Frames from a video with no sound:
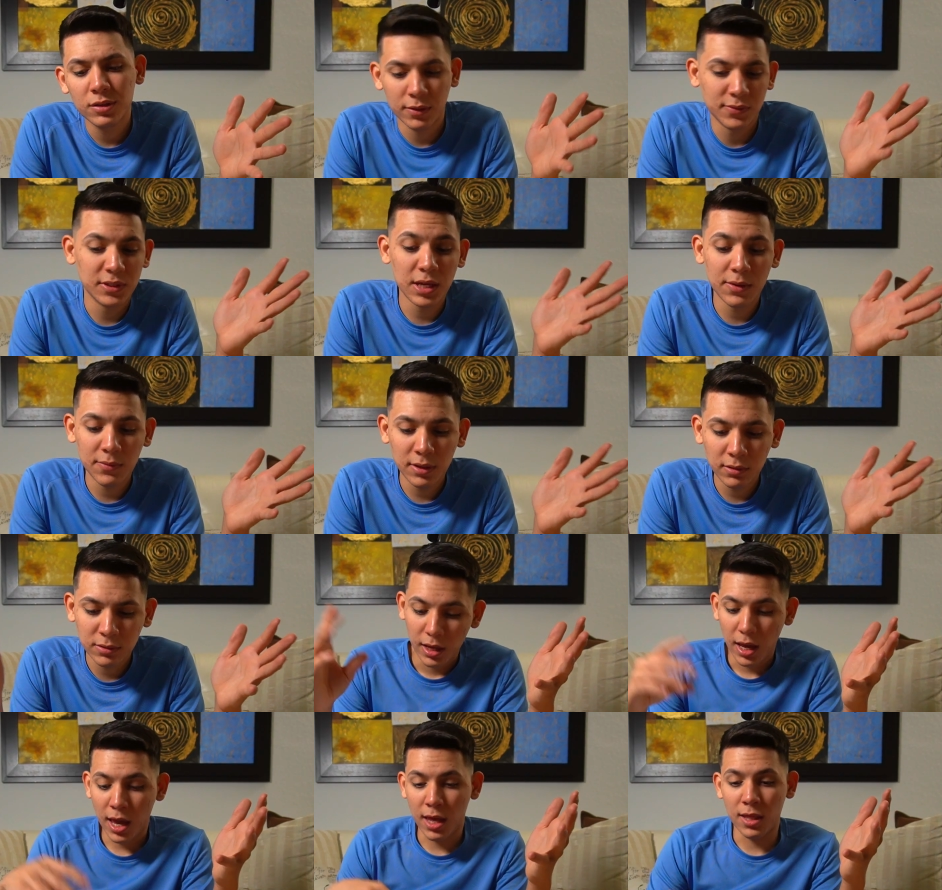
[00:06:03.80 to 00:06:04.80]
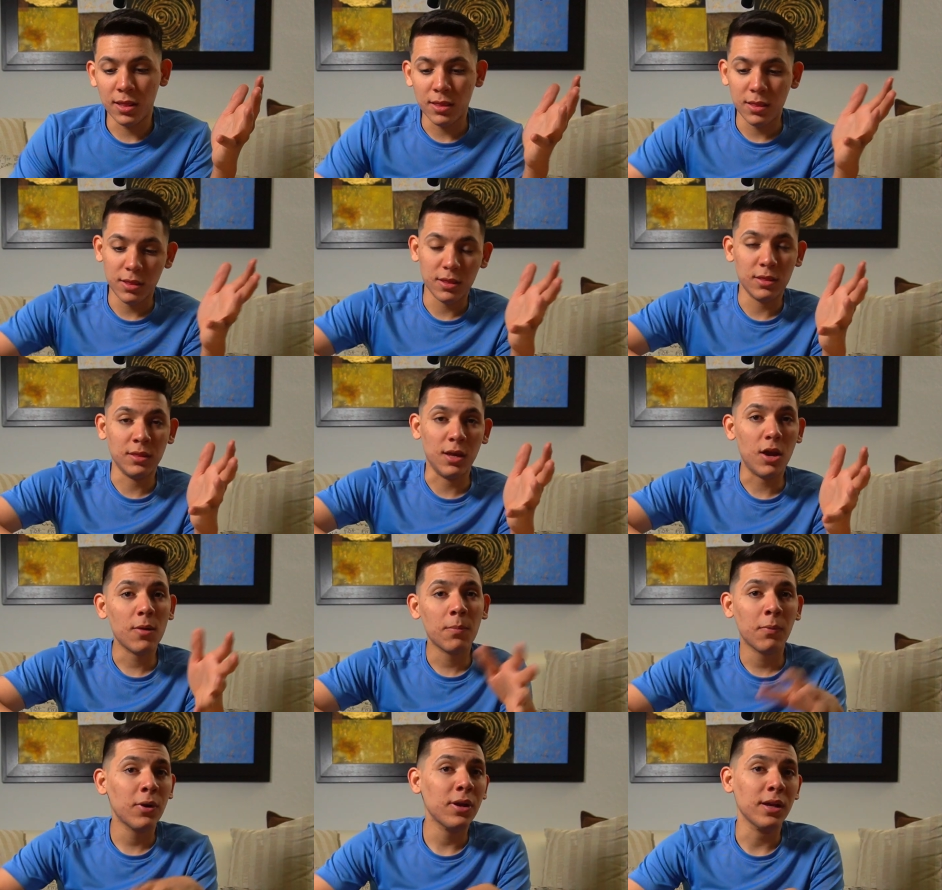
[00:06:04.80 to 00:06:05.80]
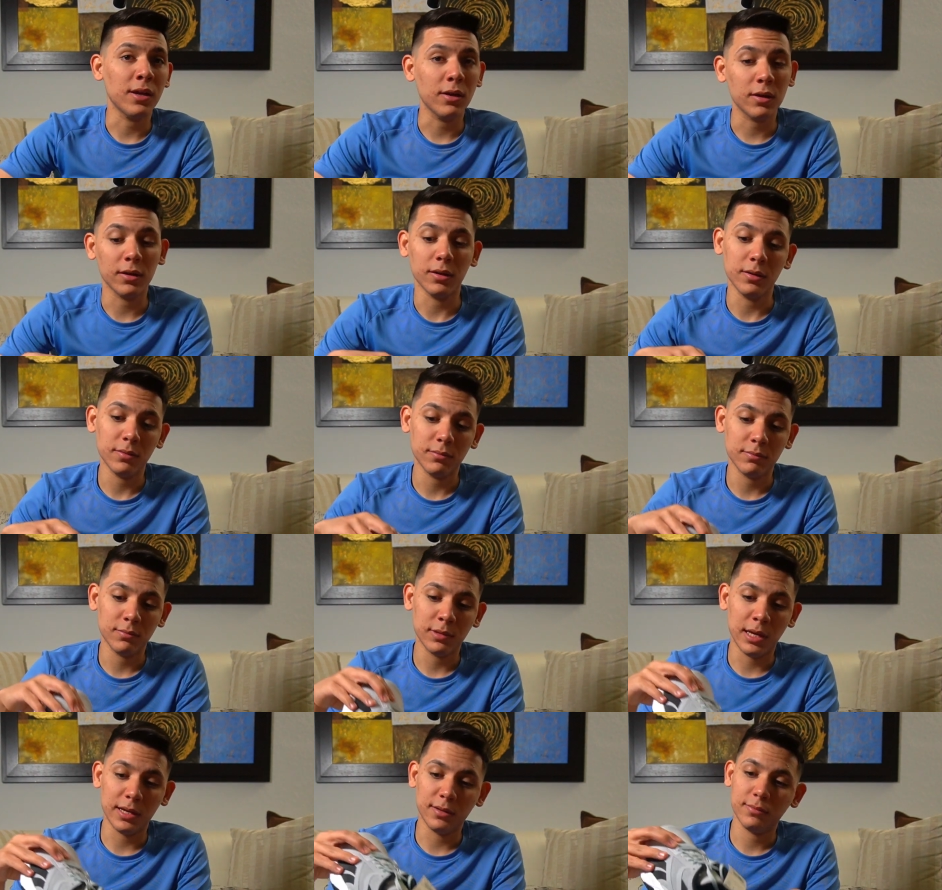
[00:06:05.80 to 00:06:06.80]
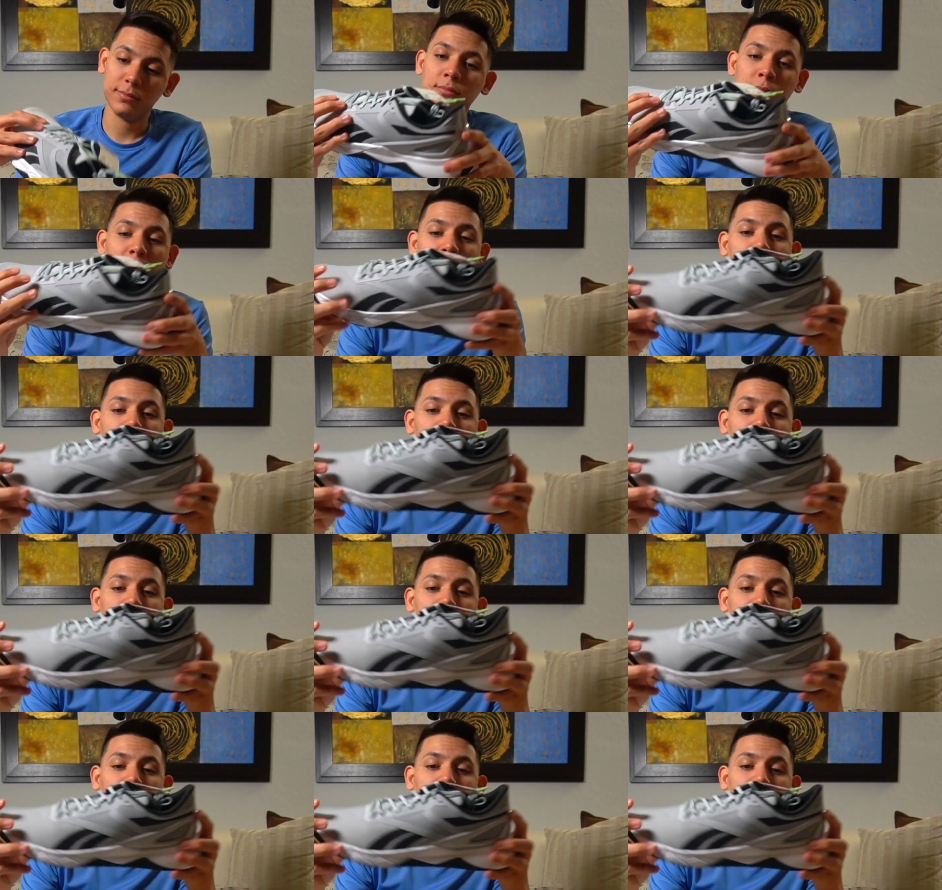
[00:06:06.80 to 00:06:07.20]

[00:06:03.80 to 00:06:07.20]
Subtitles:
of savings, and they're pretty good. Like, they